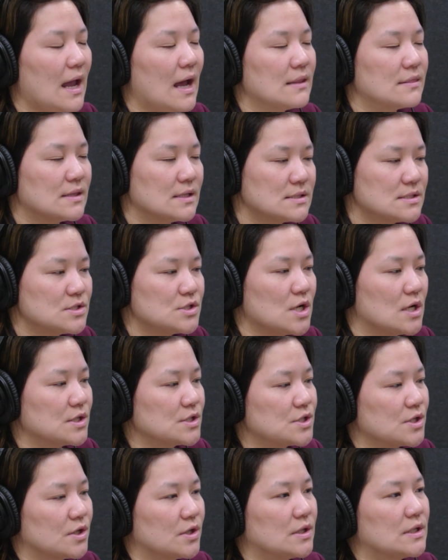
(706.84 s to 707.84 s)
At this
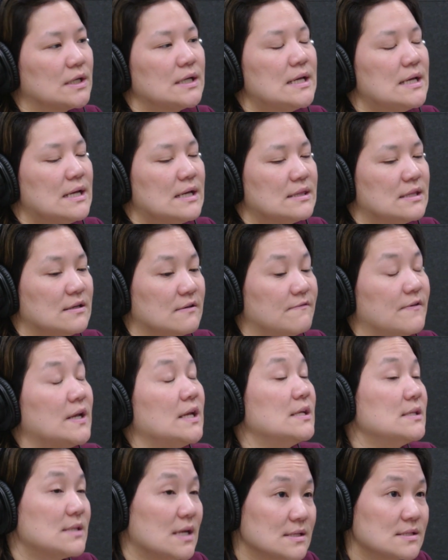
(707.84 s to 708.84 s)
juncture, the
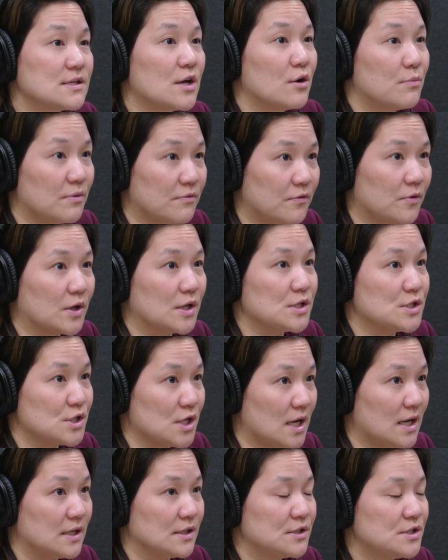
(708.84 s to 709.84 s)
defendant does go before a
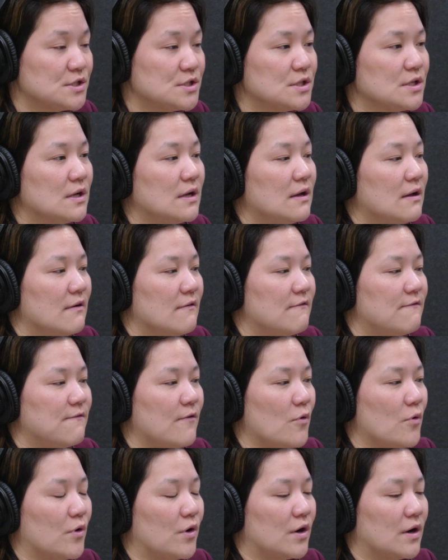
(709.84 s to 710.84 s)
judge
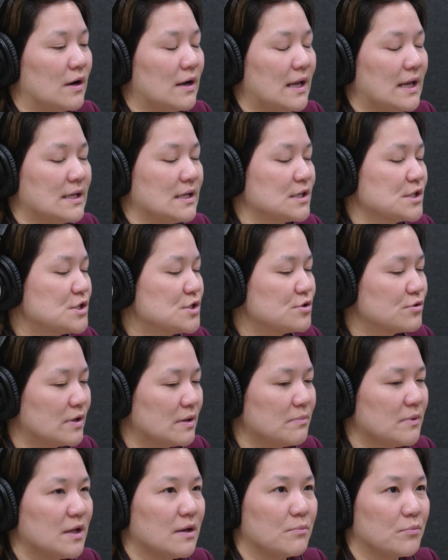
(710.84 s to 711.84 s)
for an
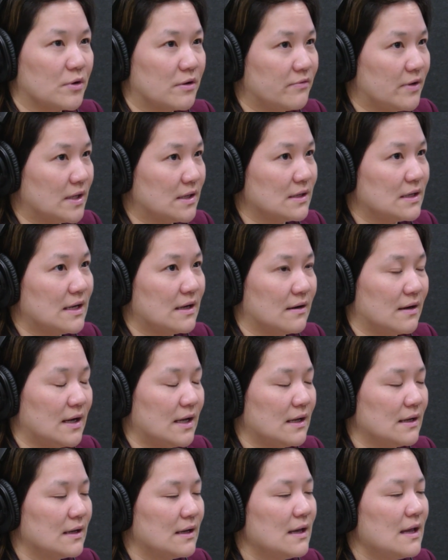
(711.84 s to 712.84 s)
extremely abbreviated
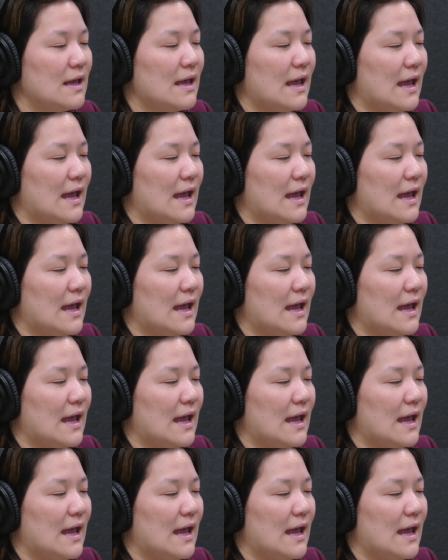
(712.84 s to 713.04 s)
hearing.